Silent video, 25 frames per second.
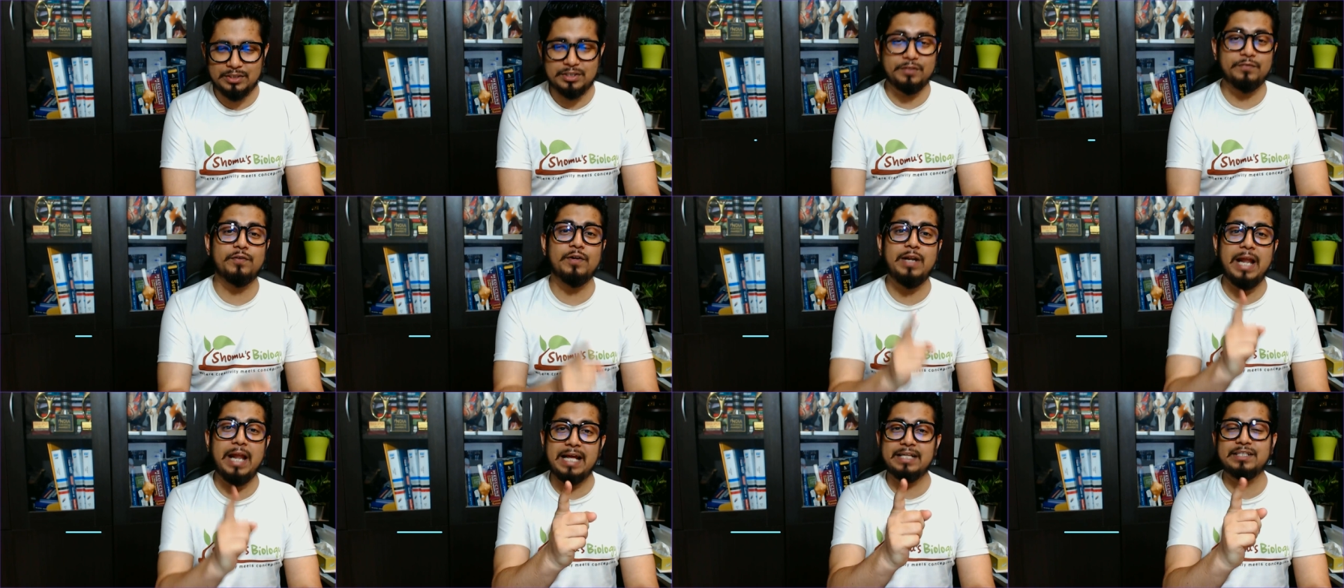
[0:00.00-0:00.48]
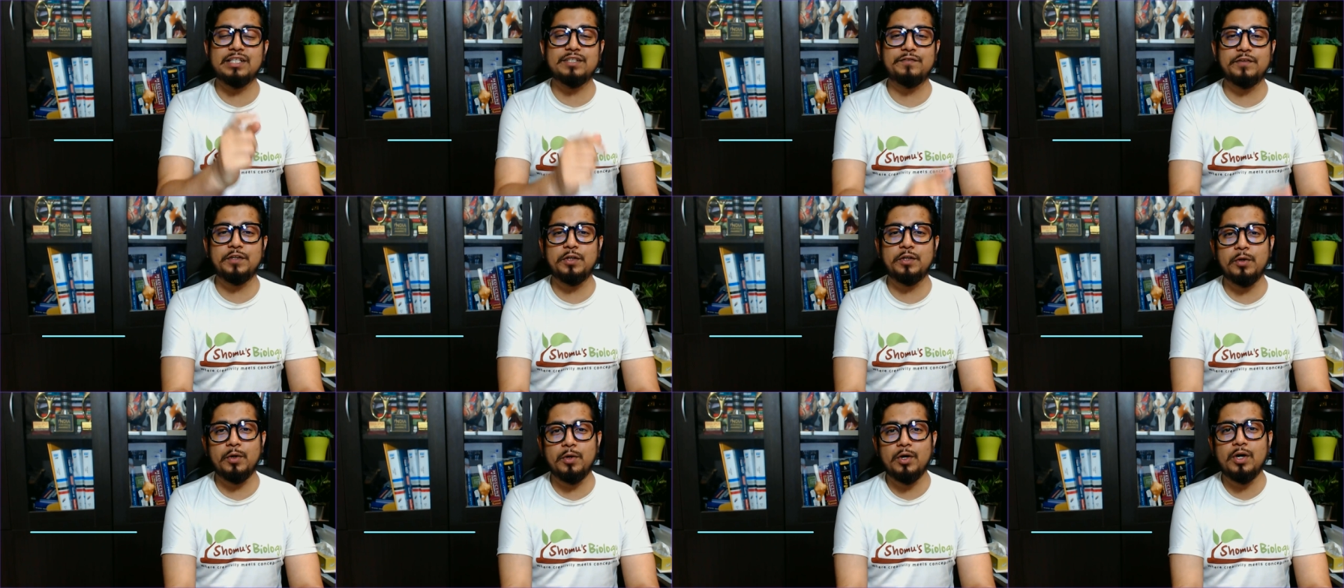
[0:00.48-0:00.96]
If you like this
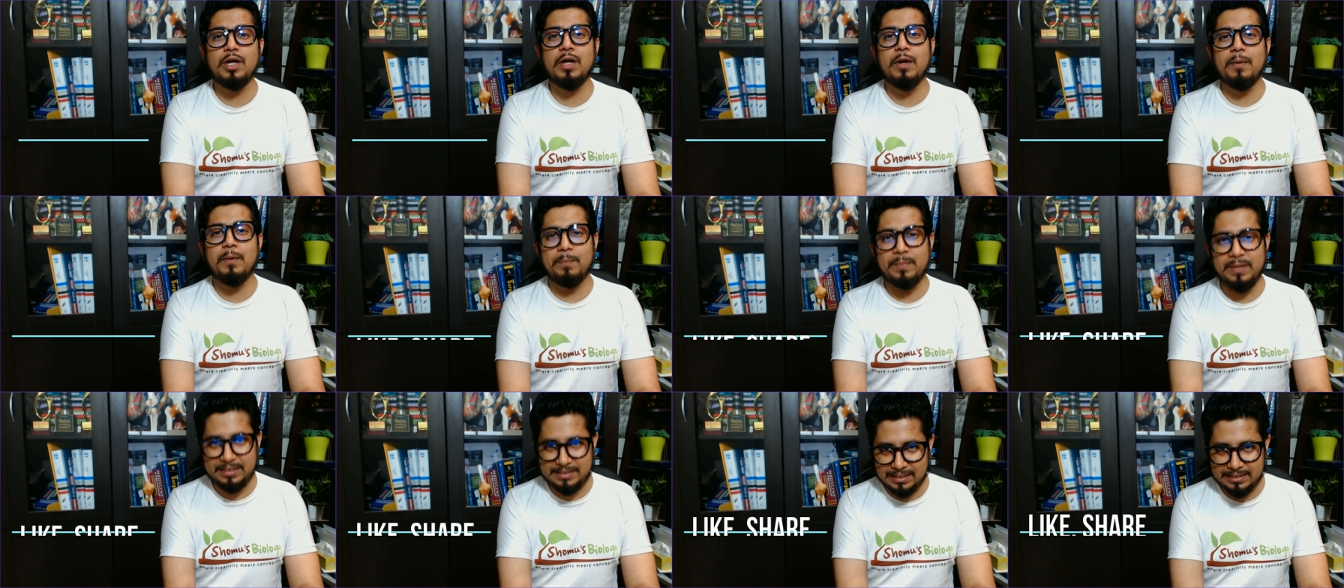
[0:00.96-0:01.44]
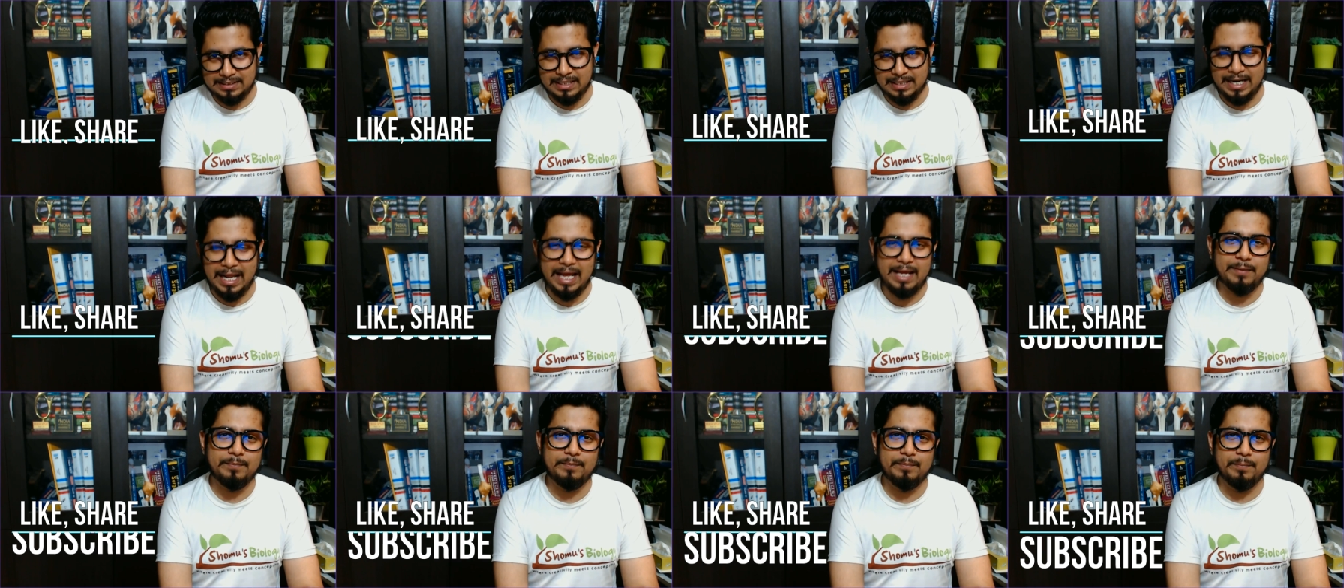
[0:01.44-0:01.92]
video, please hit the
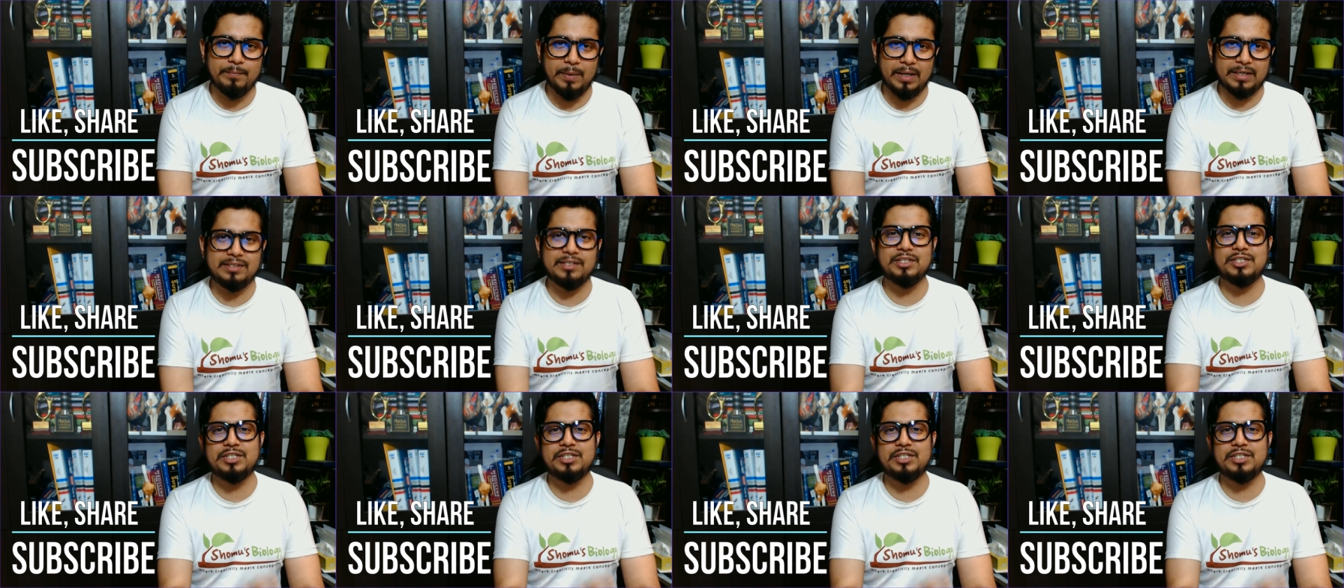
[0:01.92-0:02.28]
like button,